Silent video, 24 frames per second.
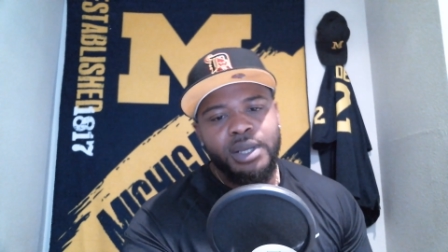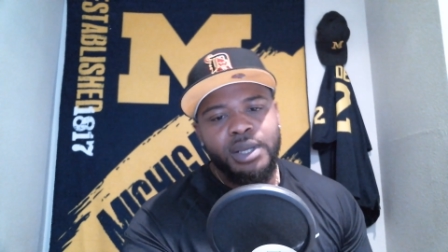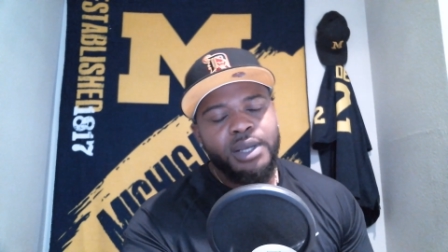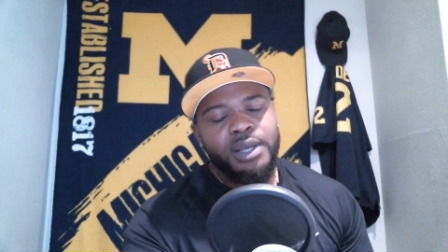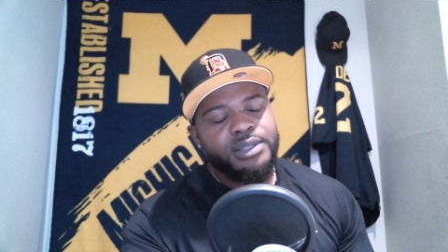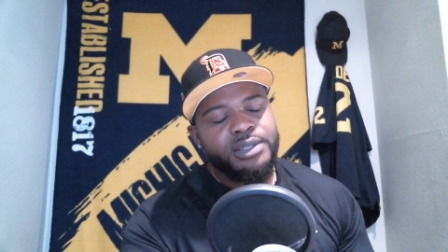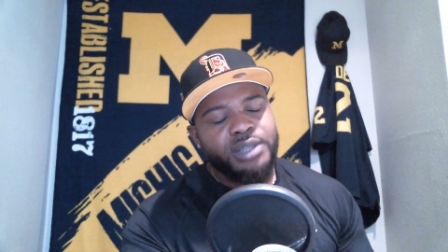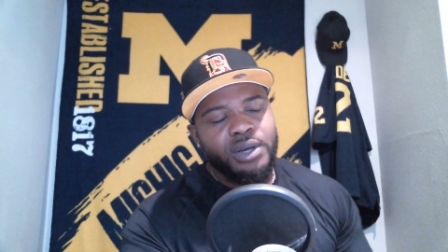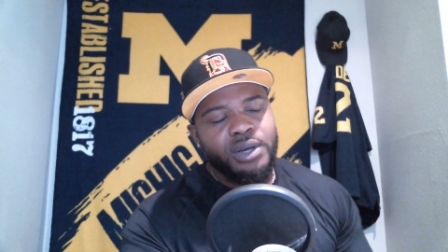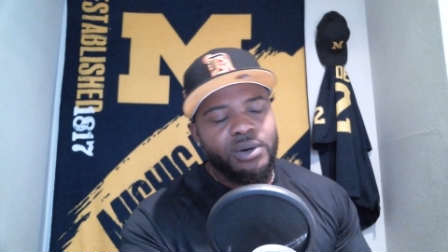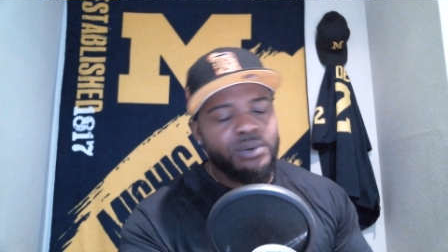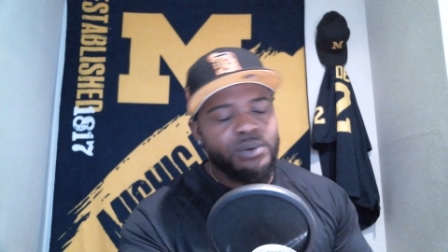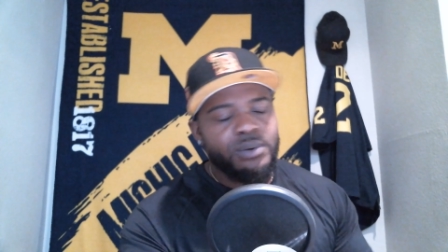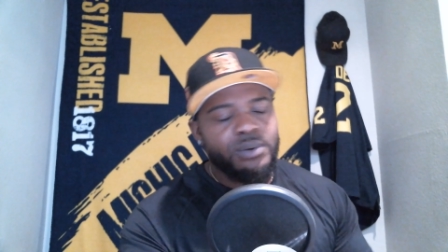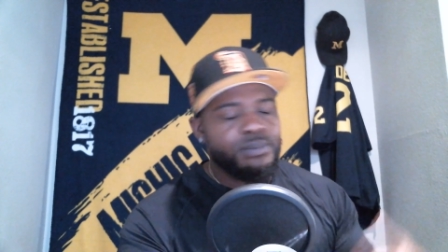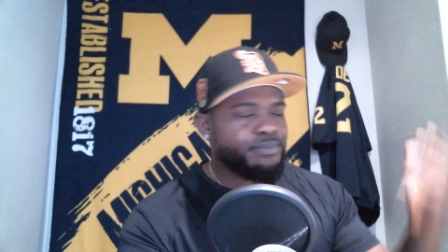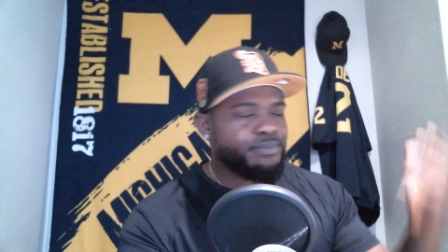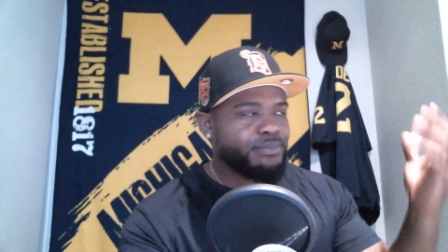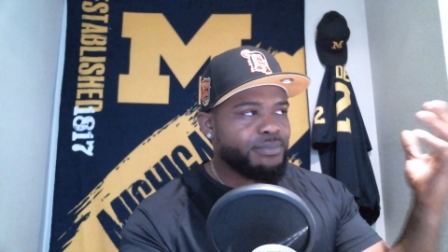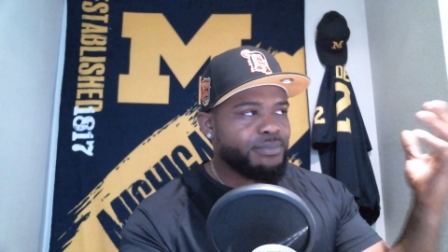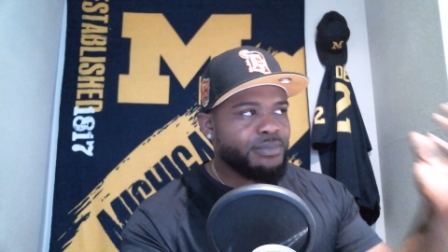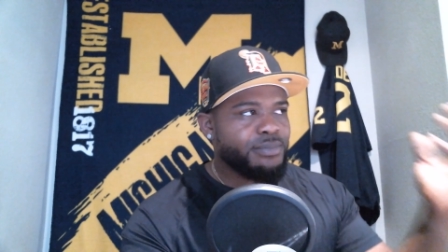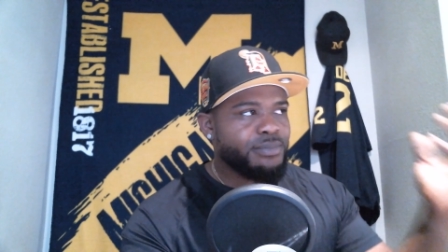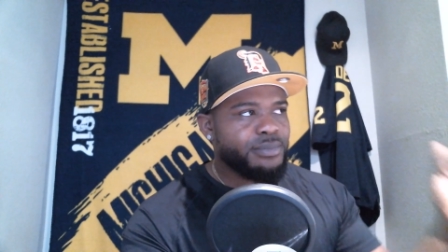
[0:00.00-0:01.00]
So,
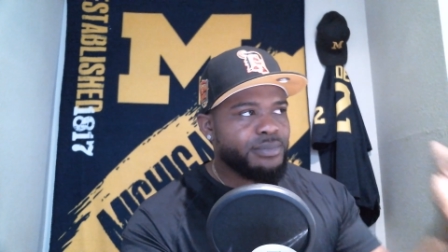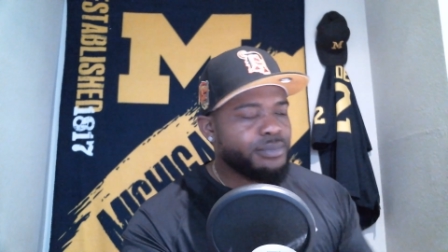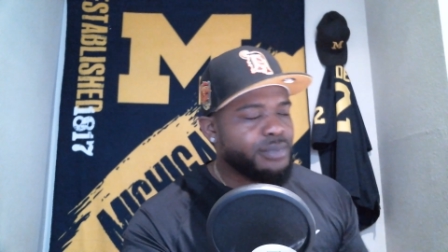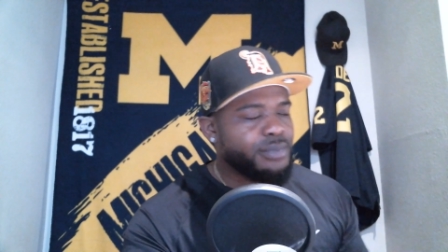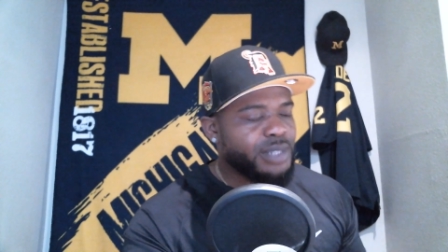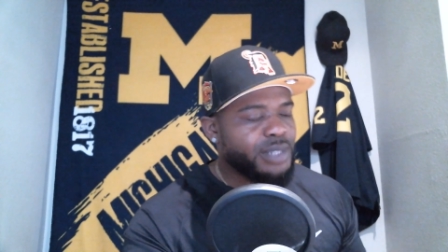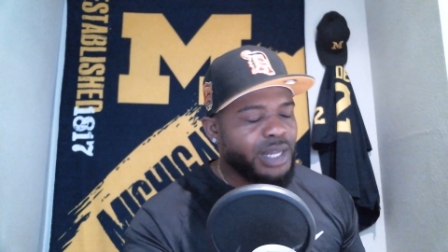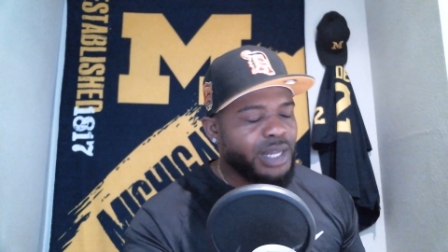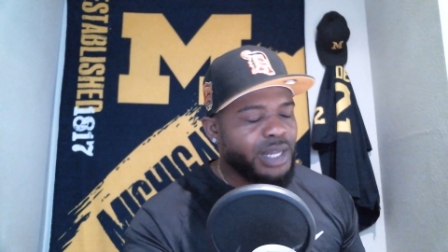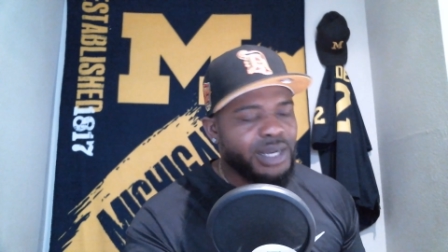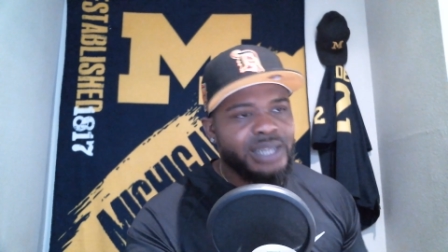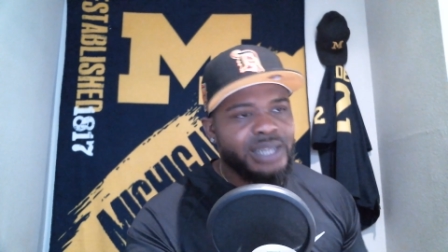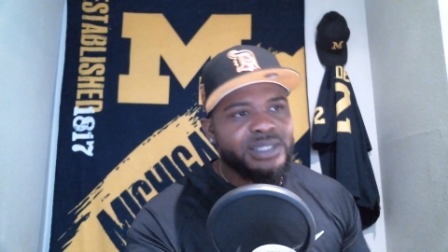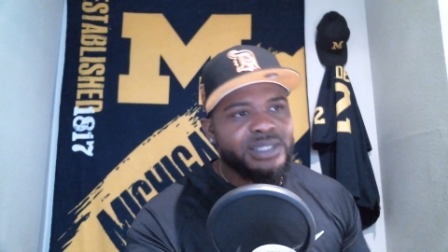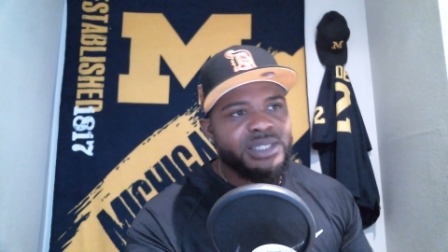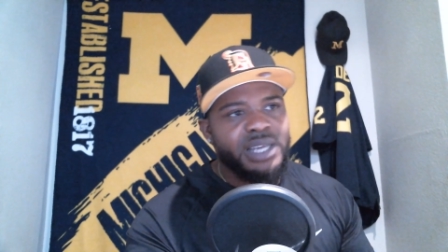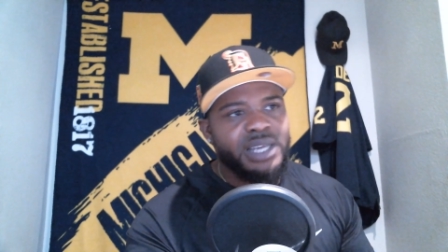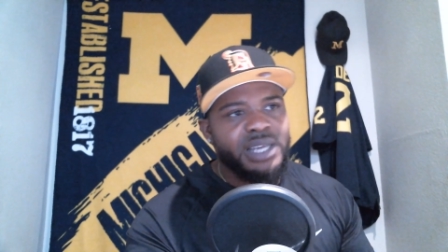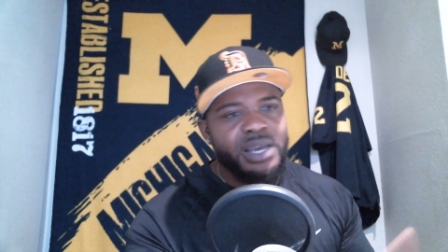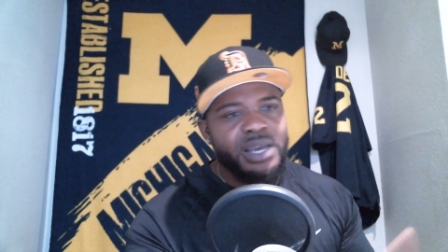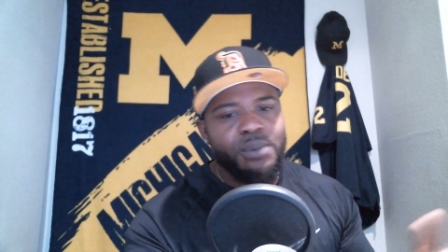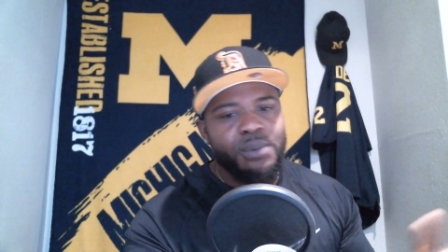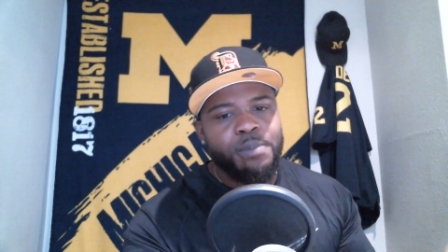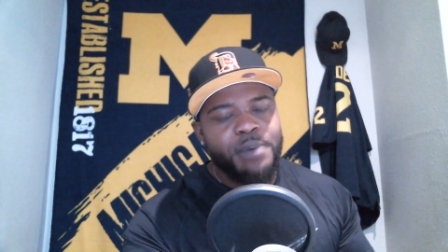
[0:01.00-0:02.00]
like I
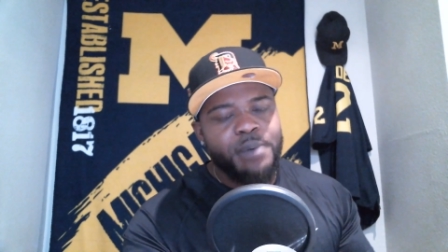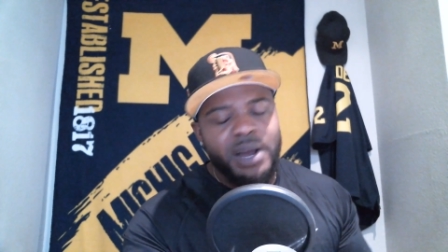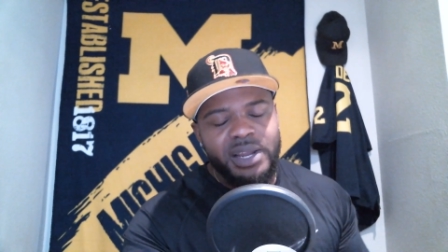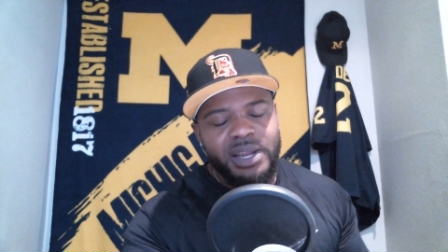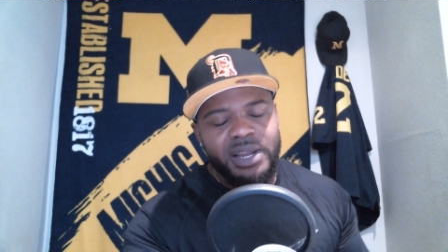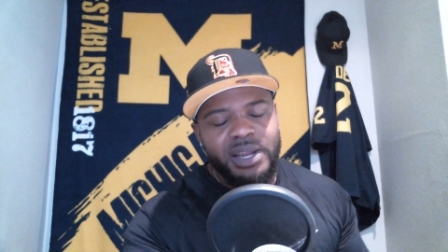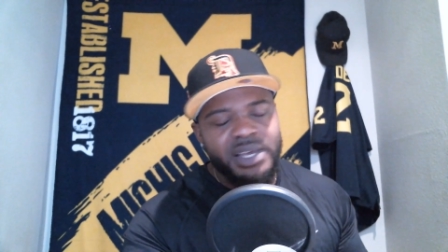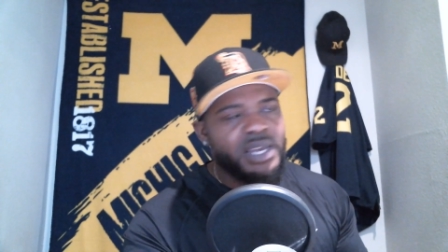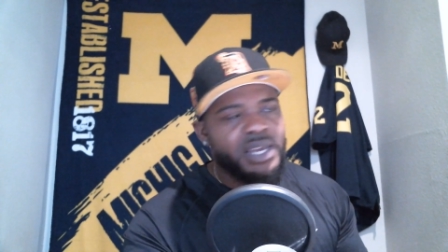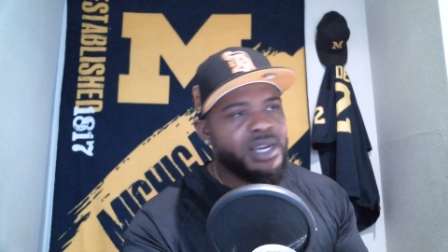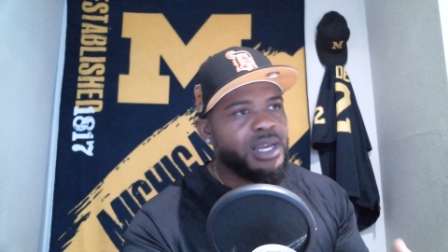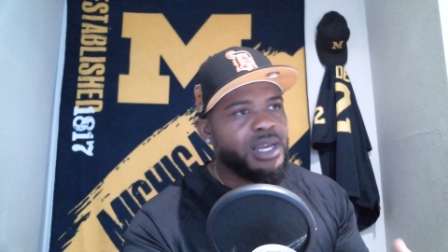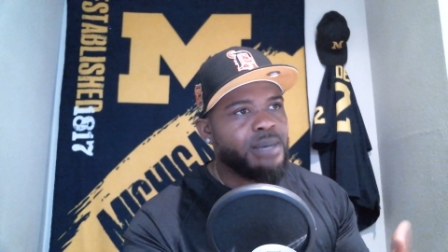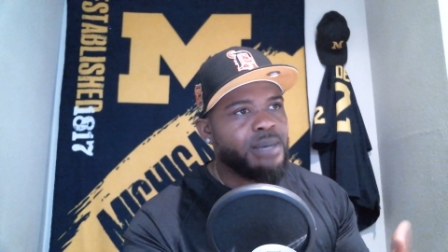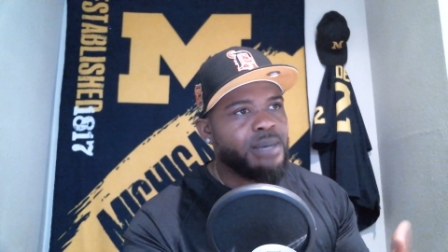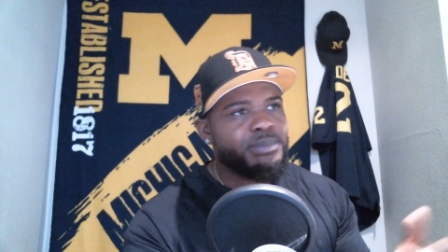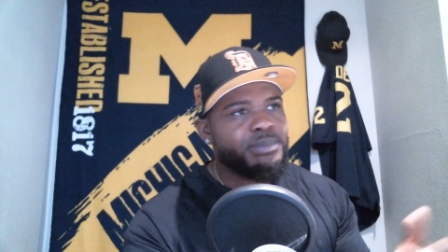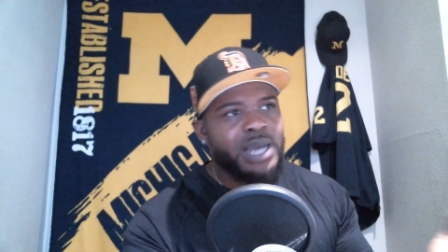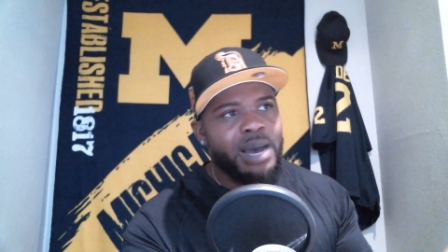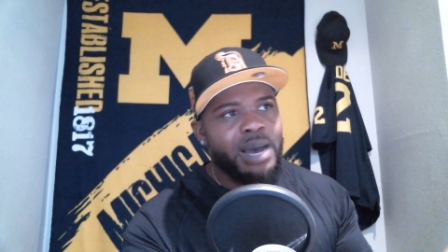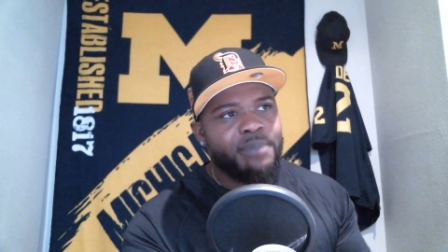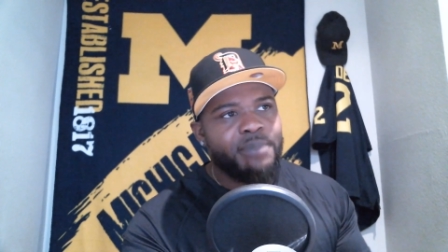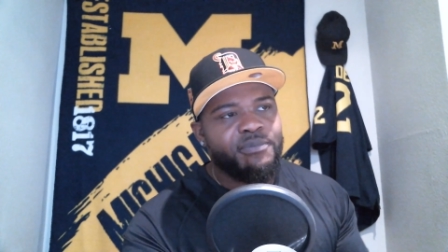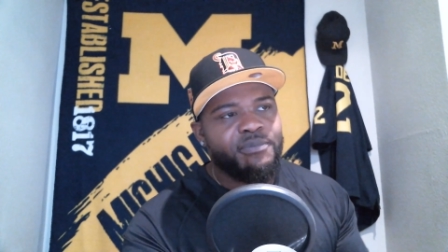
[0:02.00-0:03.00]
said, we'll probably end up
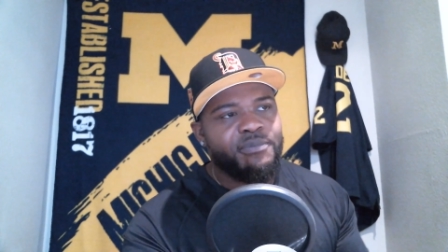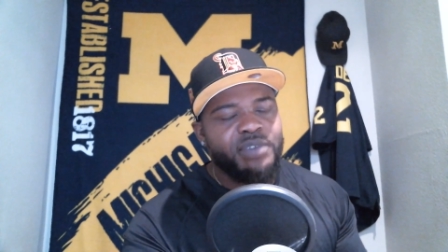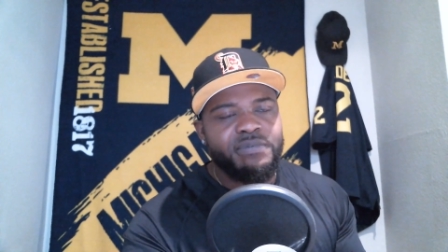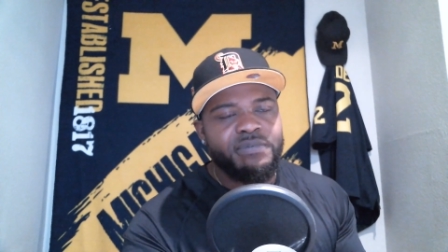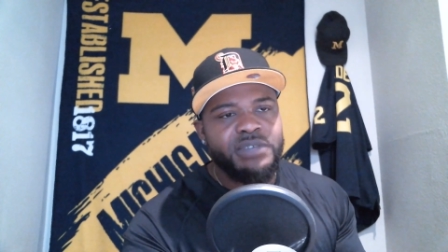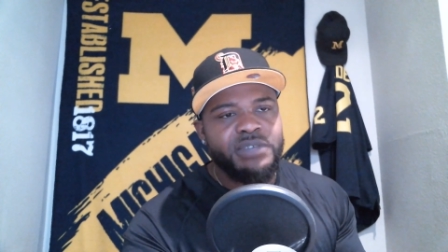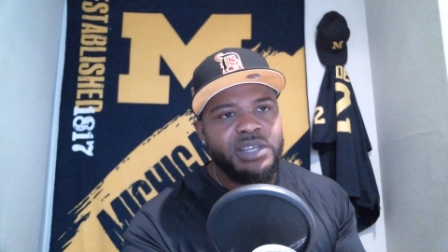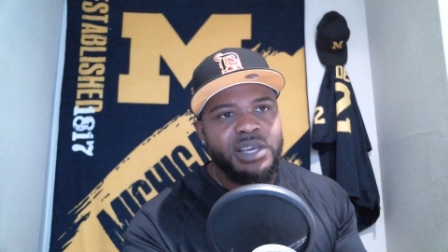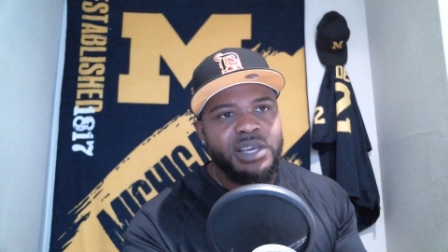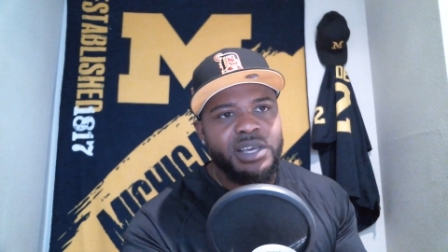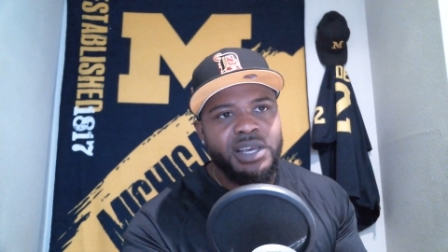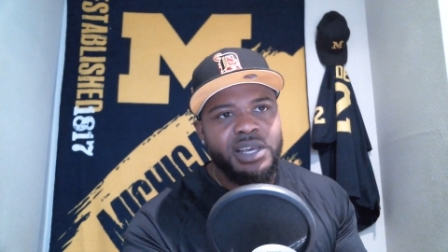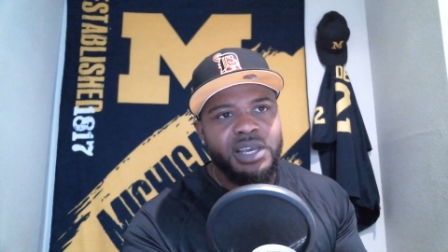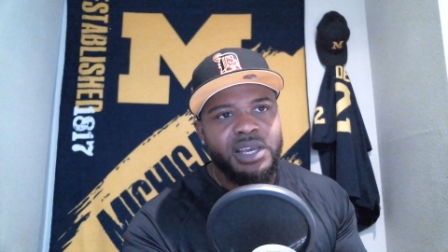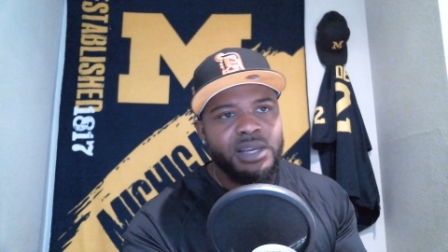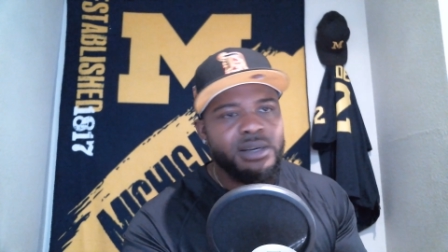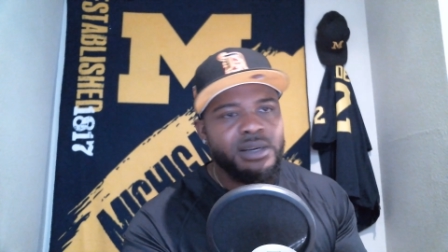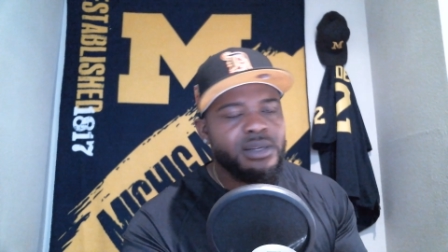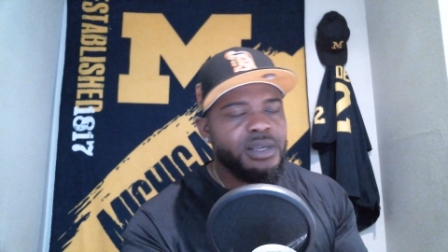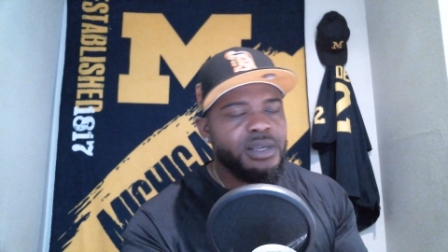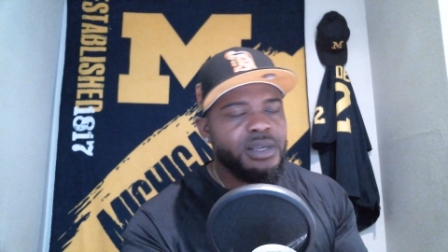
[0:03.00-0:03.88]
top 15.